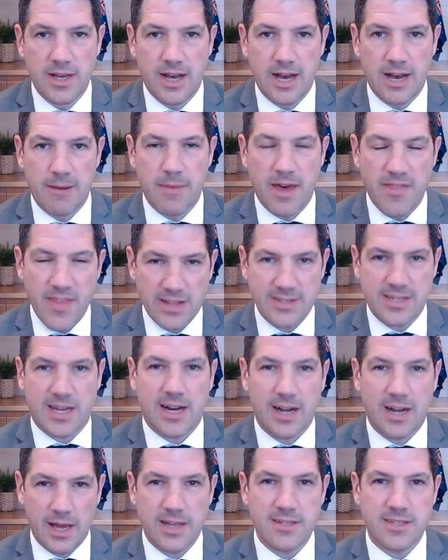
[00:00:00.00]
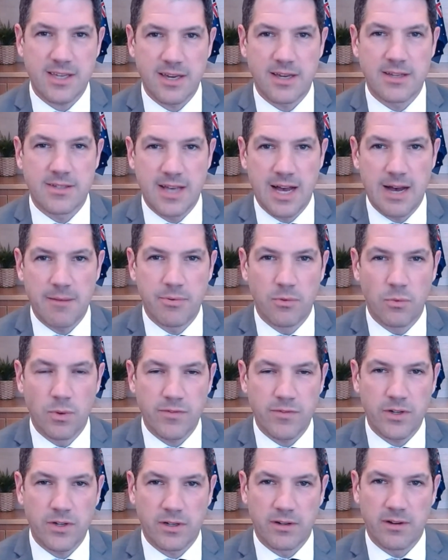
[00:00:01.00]
Um, and that's a classic example.
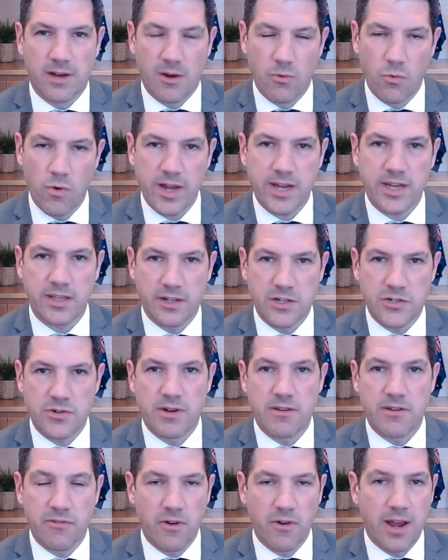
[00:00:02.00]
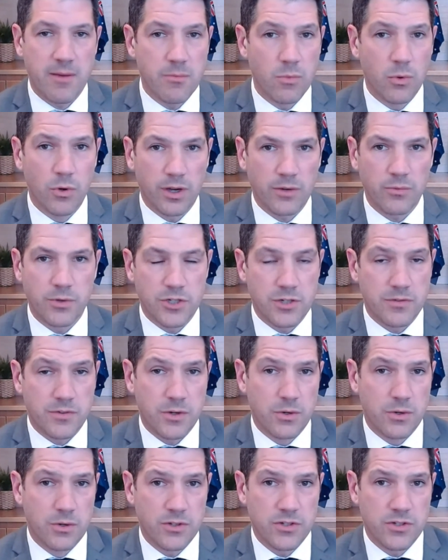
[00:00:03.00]
We've got a, a regulatory framework, which of
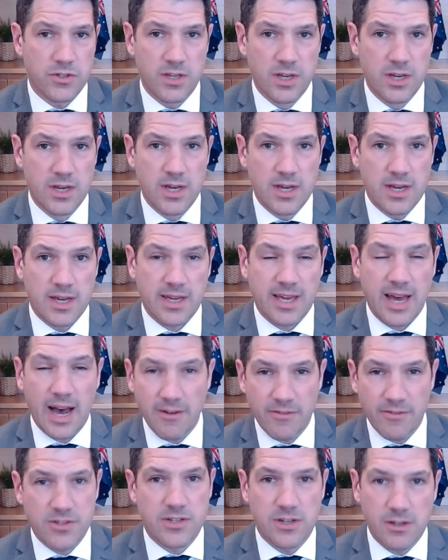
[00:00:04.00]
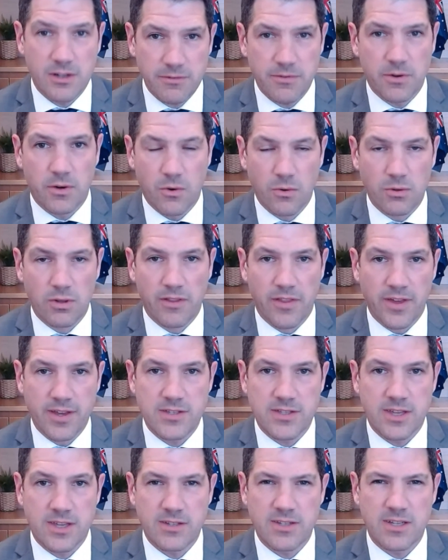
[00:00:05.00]
course covers off on all of
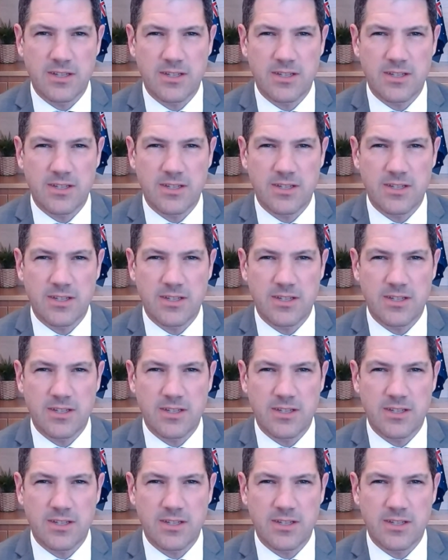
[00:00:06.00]
these things.